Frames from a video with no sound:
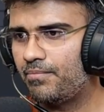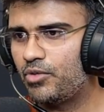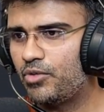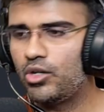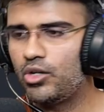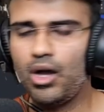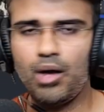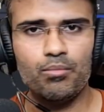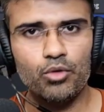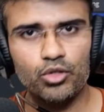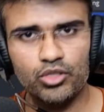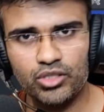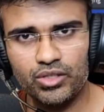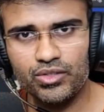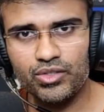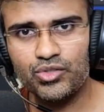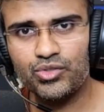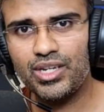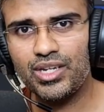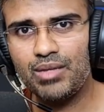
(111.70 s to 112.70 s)
Most of the
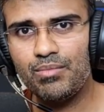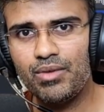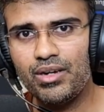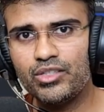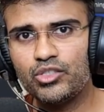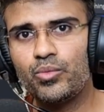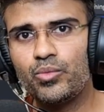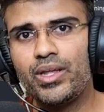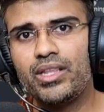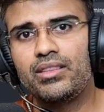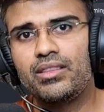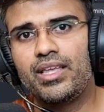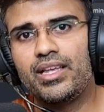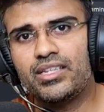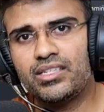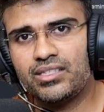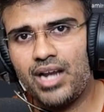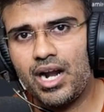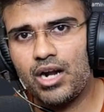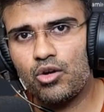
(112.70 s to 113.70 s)
streamers, when they
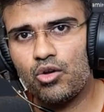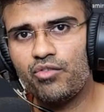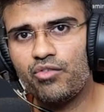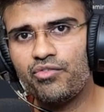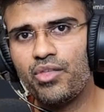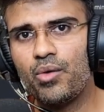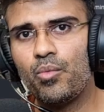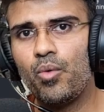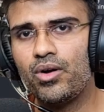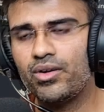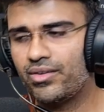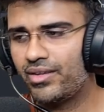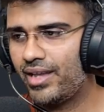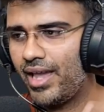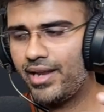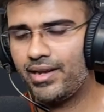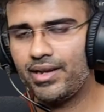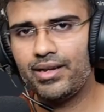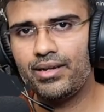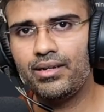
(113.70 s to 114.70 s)
start off, they want to
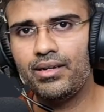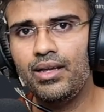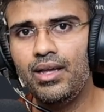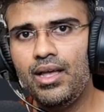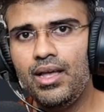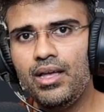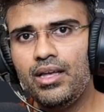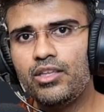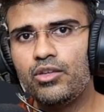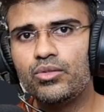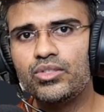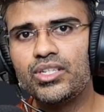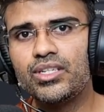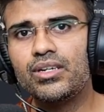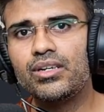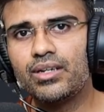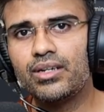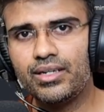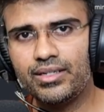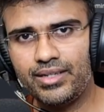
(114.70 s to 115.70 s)
get in using
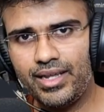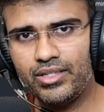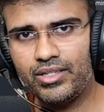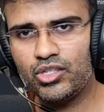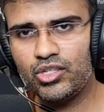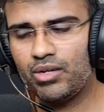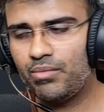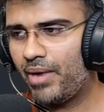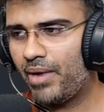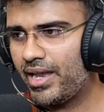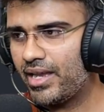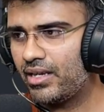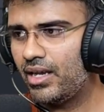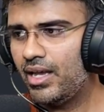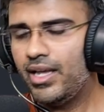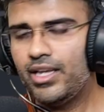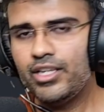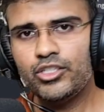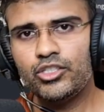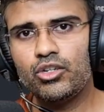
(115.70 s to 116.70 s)
a condenser mic.
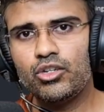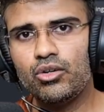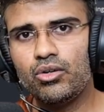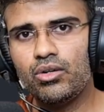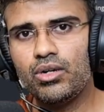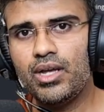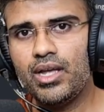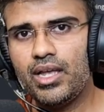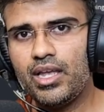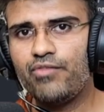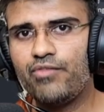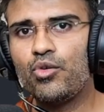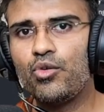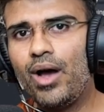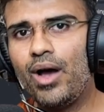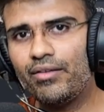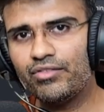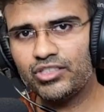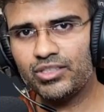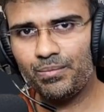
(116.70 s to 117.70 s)
So if you
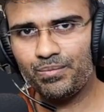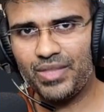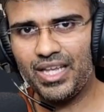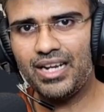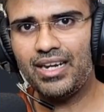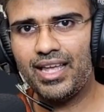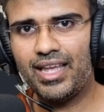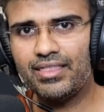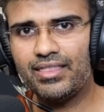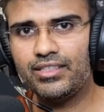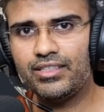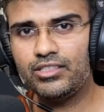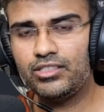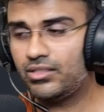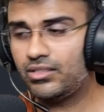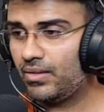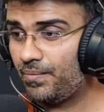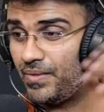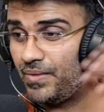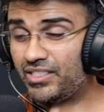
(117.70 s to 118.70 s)
have something like
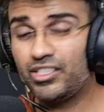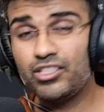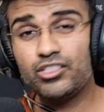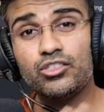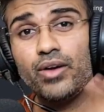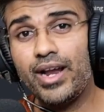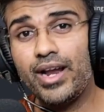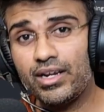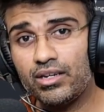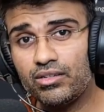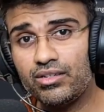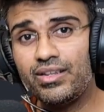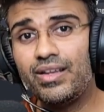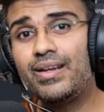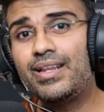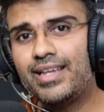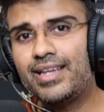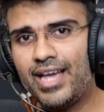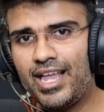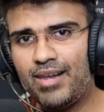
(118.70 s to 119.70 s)
this is going to
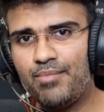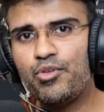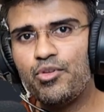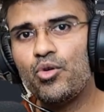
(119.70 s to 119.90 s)
really help you